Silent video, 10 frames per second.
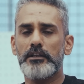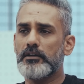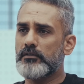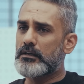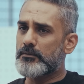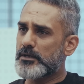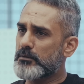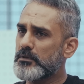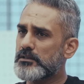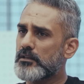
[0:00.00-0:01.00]
that really upset
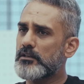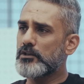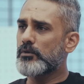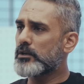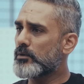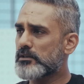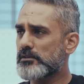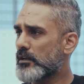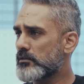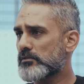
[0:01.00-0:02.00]
me is that the UI UX
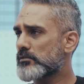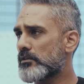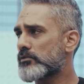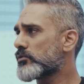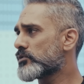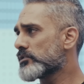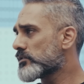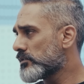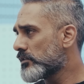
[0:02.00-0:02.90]
design is just atrocious.